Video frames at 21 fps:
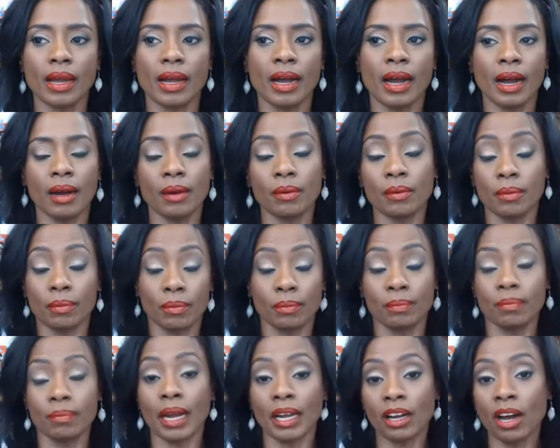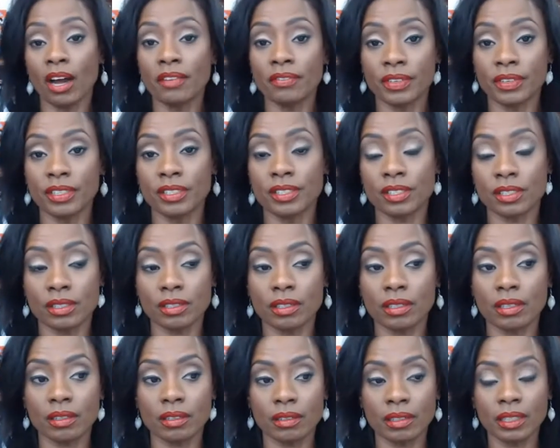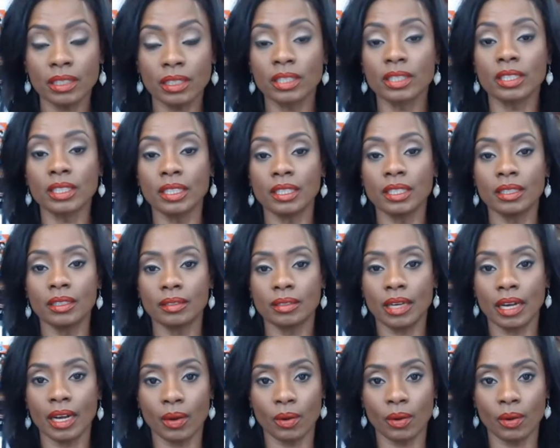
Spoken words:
my confidence clearly